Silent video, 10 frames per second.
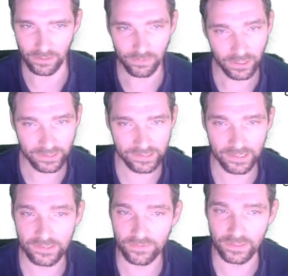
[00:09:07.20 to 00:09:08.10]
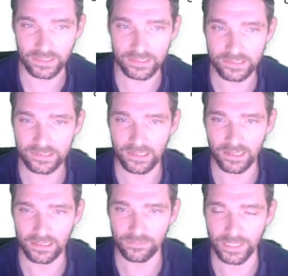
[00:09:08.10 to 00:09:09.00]
the process for this
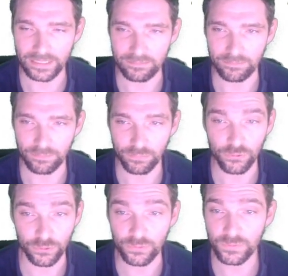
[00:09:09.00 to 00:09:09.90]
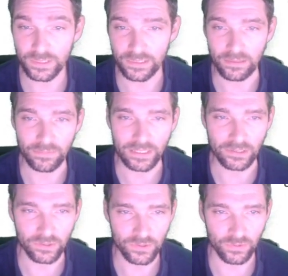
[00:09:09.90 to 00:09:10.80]
um, and prove to them that
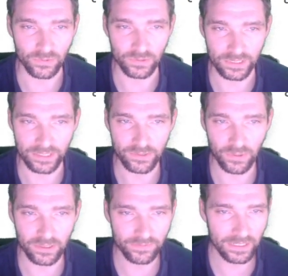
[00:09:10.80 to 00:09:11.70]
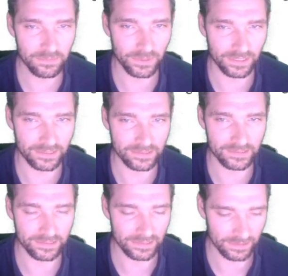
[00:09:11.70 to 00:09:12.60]
your school does qualify because
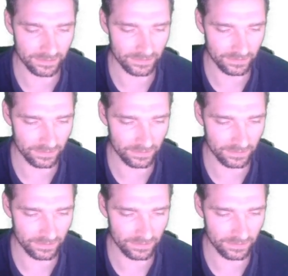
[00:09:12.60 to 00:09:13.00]
the